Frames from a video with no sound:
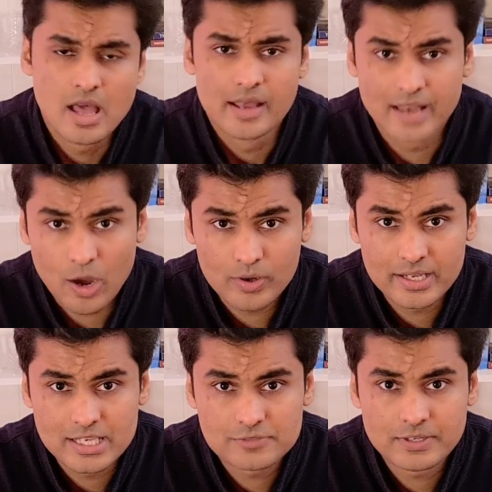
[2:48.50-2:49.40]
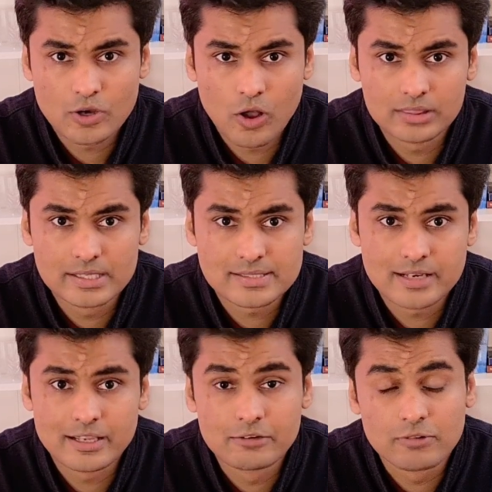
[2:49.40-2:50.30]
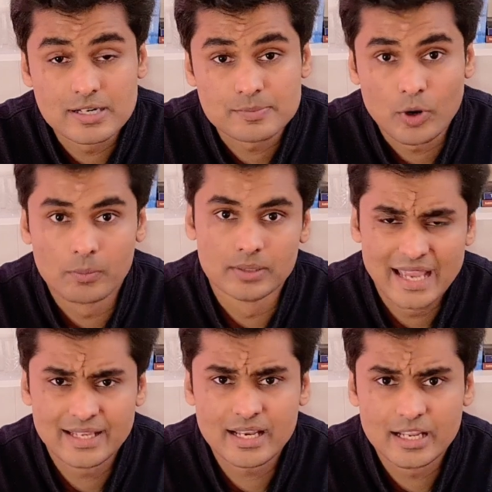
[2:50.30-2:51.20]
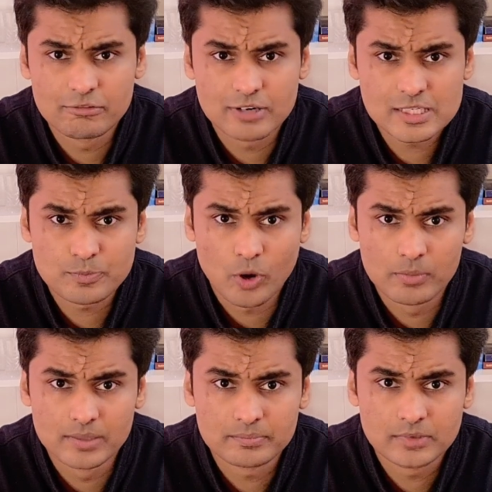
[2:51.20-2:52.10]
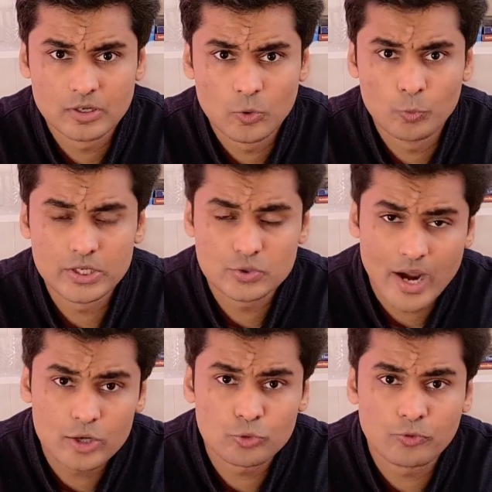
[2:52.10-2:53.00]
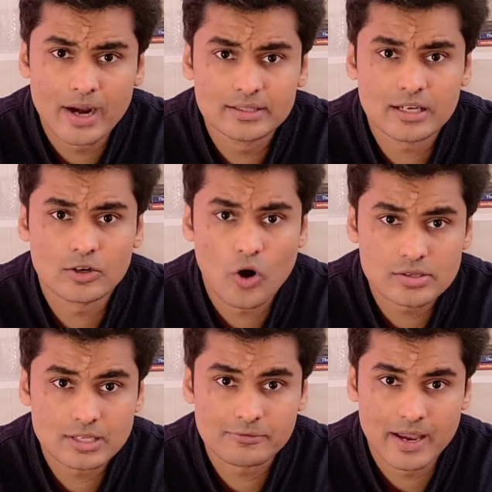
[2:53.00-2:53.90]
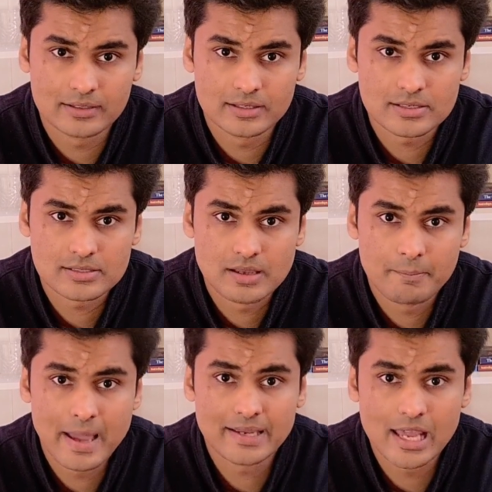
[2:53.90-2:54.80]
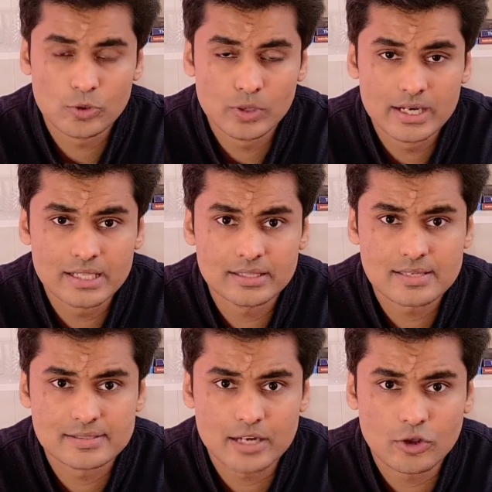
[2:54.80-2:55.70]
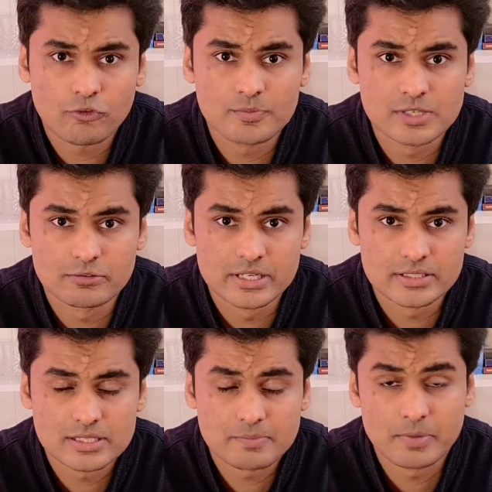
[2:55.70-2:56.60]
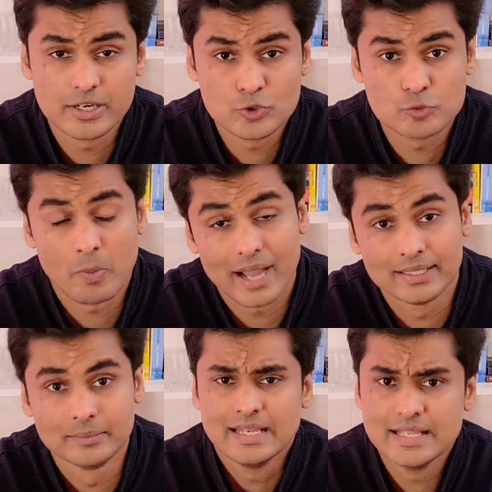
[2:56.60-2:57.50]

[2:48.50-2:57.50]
Nowadays, we call this an inverse problem. In an inverse problem, we try to find the causal factors by calculating the set of observations produced by them.